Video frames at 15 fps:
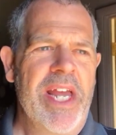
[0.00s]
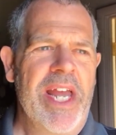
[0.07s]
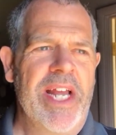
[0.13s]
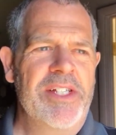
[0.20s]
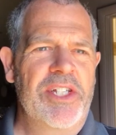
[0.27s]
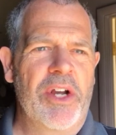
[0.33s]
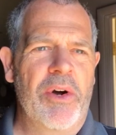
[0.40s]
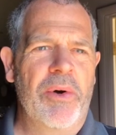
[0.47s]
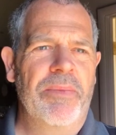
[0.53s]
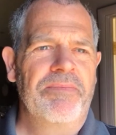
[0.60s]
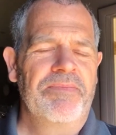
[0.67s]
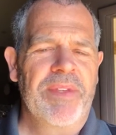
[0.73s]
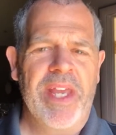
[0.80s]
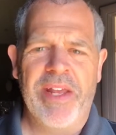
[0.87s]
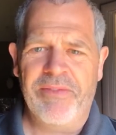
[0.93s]
And so
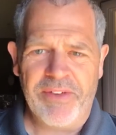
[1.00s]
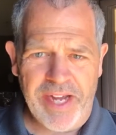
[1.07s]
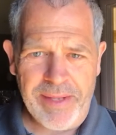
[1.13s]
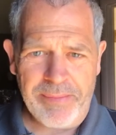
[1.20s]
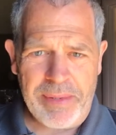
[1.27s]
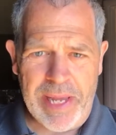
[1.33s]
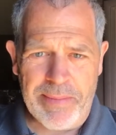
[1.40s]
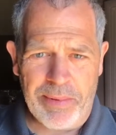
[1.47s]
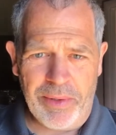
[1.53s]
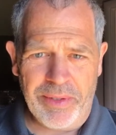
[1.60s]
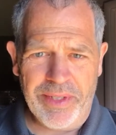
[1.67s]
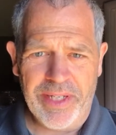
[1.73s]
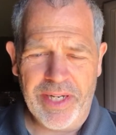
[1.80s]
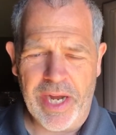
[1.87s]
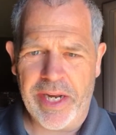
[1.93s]
invite
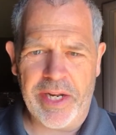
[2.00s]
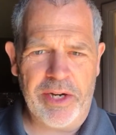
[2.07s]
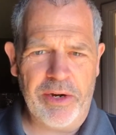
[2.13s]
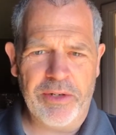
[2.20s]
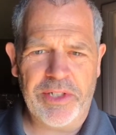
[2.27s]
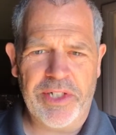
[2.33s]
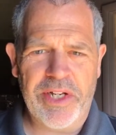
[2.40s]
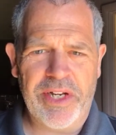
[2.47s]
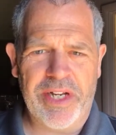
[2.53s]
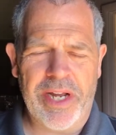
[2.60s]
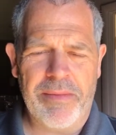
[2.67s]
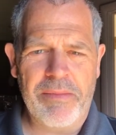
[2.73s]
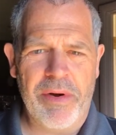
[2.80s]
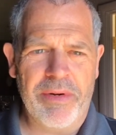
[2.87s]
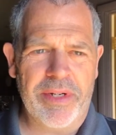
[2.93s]
people. I'd encourage you to
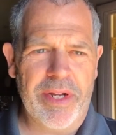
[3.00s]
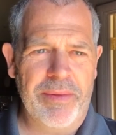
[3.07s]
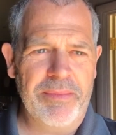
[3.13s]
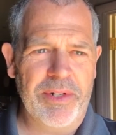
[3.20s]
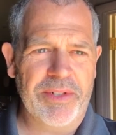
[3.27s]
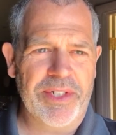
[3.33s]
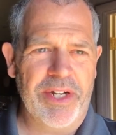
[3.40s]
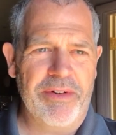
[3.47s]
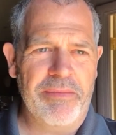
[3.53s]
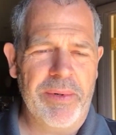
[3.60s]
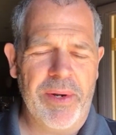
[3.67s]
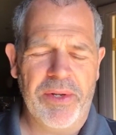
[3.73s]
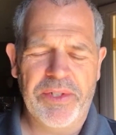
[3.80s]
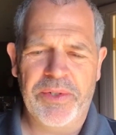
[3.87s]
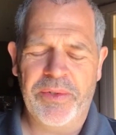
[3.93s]
come yourself,
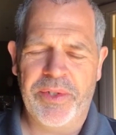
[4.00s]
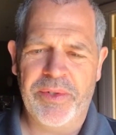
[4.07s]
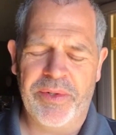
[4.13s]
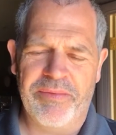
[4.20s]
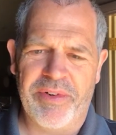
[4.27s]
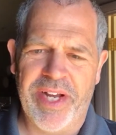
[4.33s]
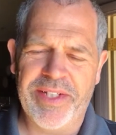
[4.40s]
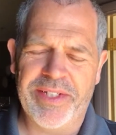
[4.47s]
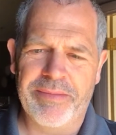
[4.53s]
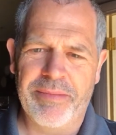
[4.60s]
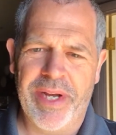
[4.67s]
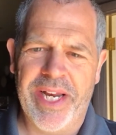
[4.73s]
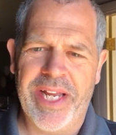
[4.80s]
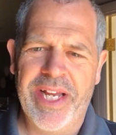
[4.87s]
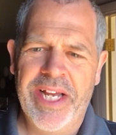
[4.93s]
but also to invite
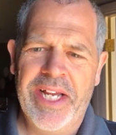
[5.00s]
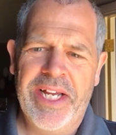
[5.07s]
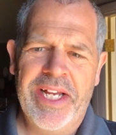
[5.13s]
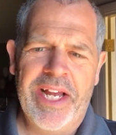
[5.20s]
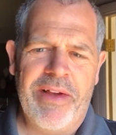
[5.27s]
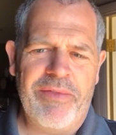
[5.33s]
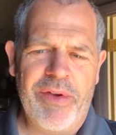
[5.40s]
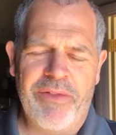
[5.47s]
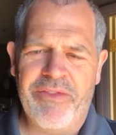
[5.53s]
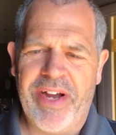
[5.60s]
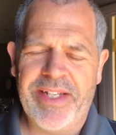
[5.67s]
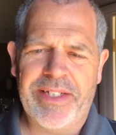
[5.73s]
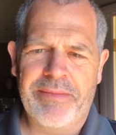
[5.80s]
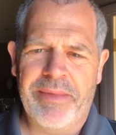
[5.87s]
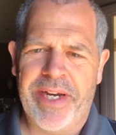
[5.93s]
somebody. If you
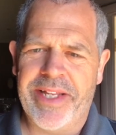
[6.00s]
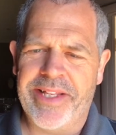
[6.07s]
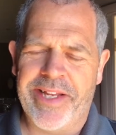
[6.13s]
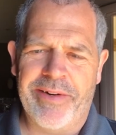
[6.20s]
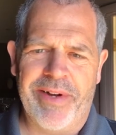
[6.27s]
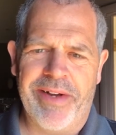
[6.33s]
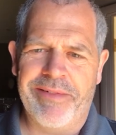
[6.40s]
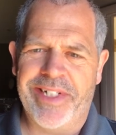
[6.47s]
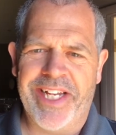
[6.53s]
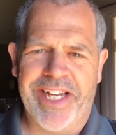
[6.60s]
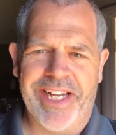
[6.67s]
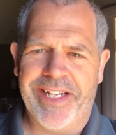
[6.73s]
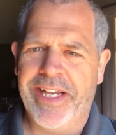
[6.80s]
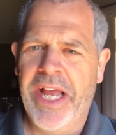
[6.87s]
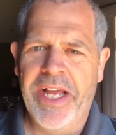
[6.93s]
invite somebody and they don't have a
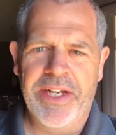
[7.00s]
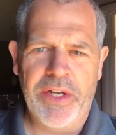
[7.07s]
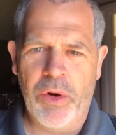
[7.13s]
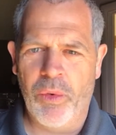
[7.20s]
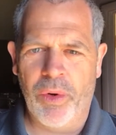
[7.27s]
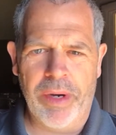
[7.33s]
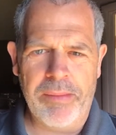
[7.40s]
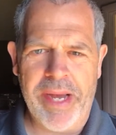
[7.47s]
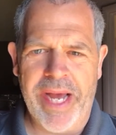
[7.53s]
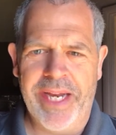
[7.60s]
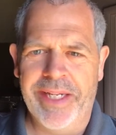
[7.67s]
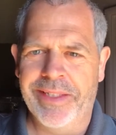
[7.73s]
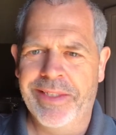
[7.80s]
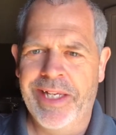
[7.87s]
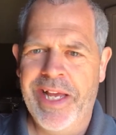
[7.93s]
ticket, don't worry about
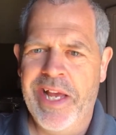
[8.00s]
it.